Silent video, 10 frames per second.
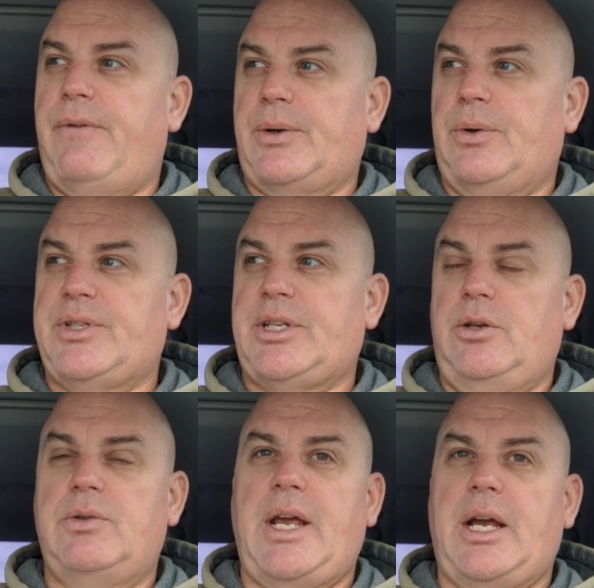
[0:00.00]
funnels and
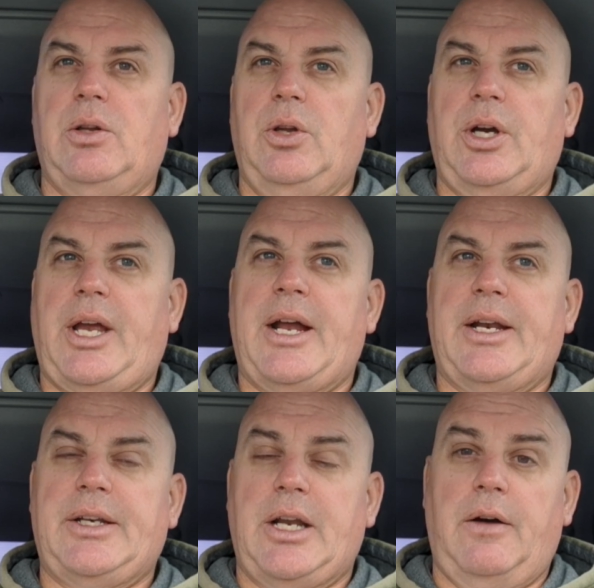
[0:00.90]
you take a look at
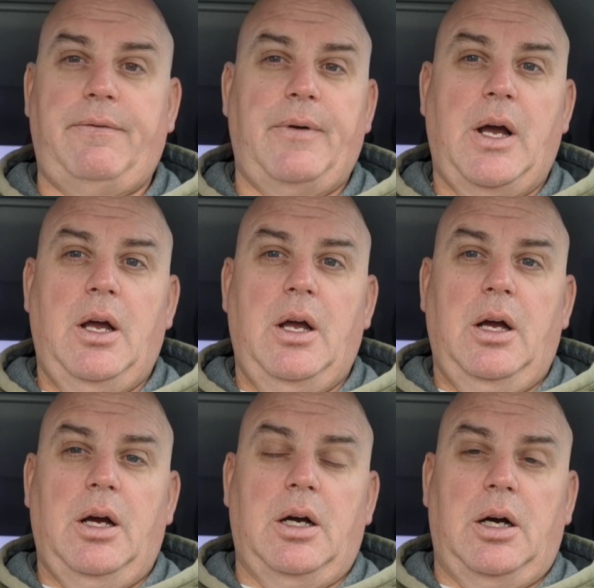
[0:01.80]
enough
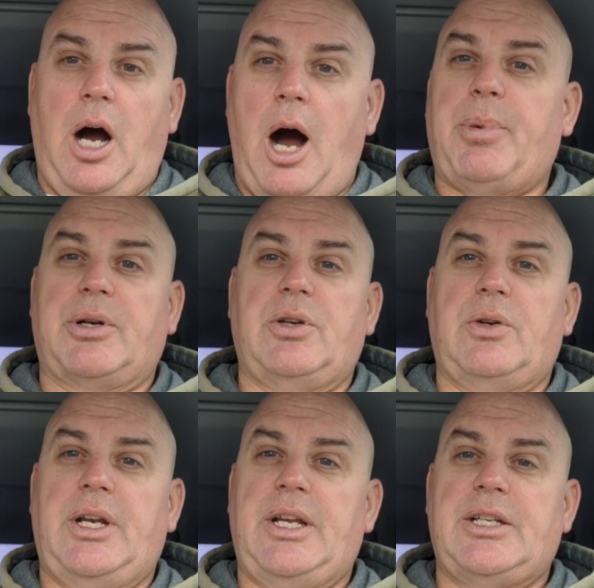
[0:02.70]

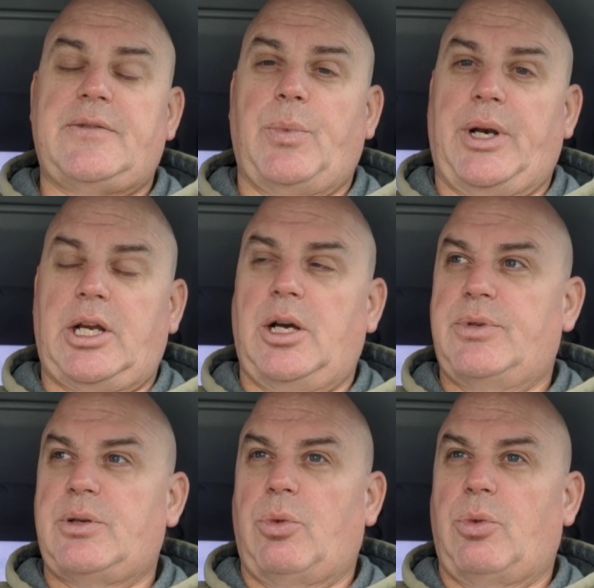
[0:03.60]
opportunities when it comes to